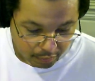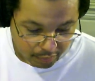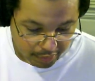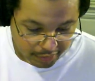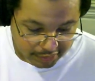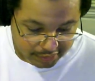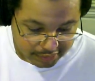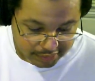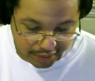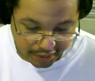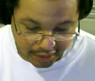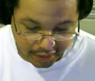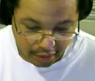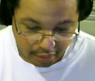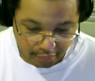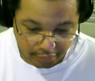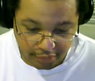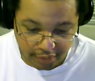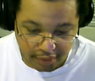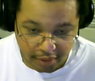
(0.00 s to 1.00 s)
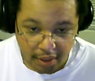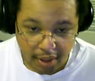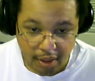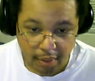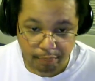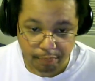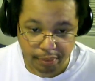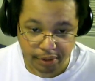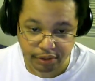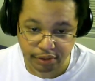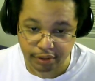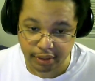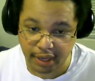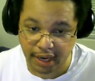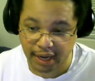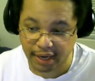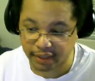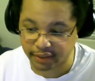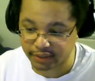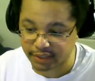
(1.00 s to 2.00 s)
way to stay healthy but you
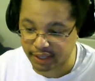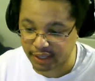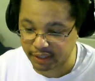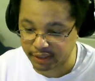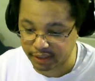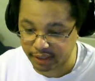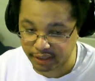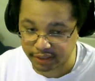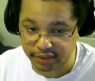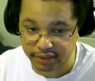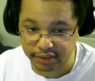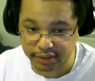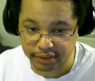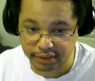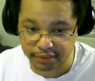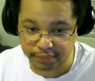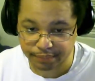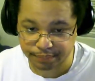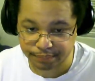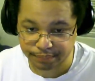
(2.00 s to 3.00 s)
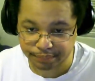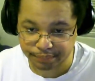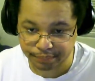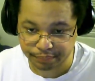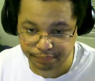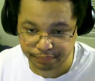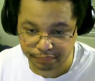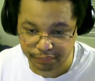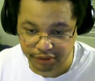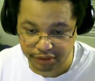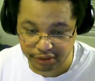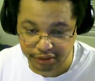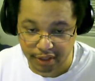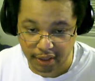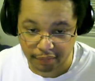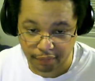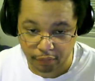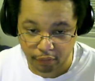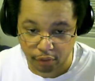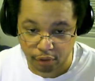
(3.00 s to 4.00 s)
got to take this
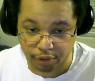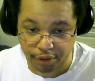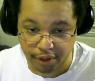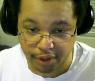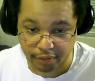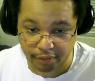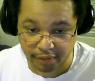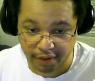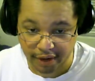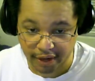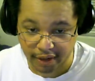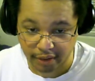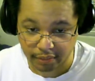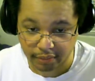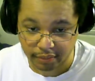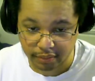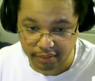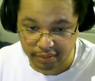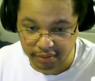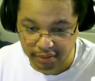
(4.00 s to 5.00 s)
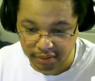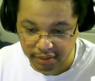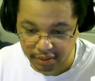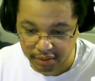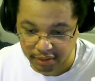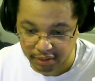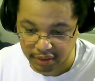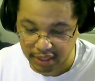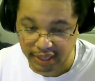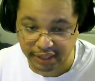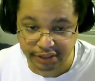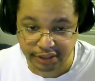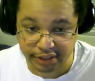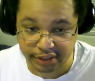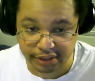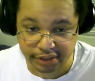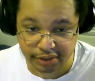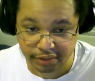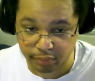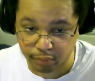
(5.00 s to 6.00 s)
stuff all year round, not
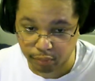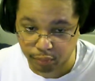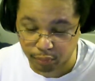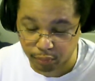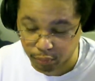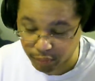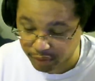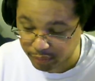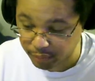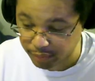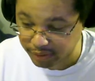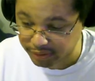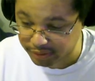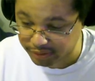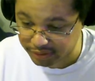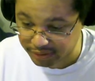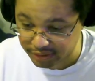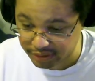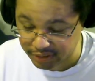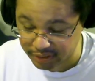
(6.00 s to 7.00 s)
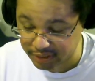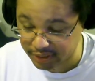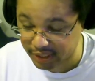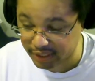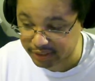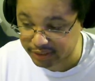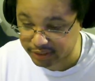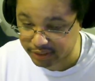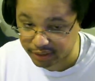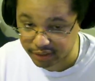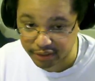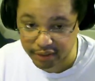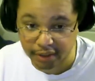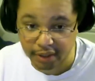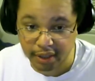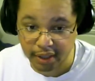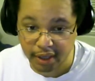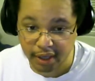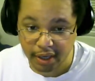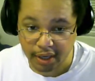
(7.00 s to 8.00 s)
just when winter season gets here.
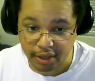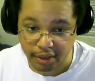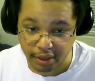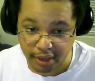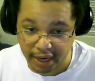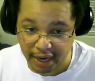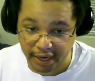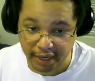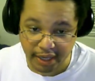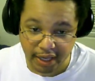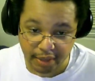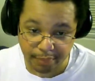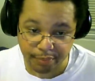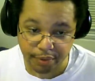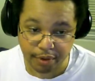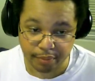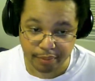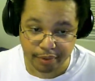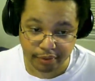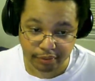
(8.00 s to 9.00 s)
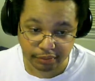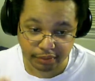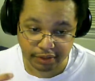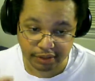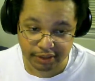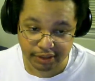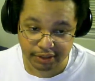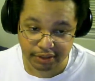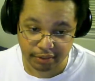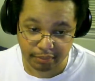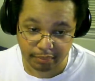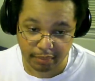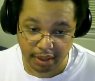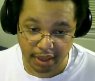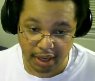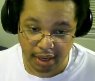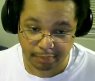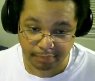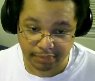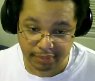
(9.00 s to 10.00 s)
You got to keep your immune system
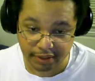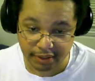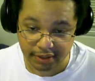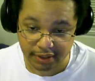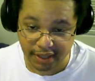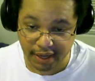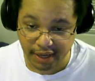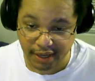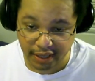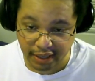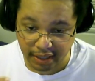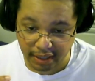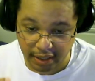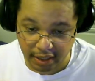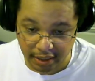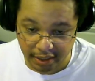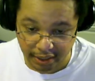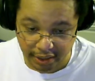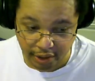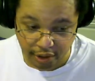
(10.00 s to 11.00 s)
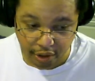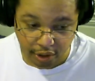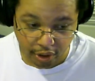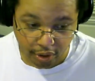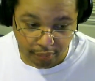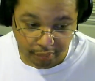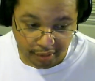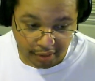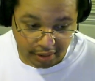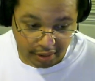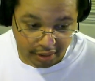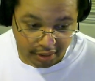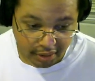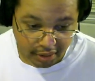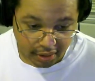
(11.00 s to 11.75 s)
up to date and, and current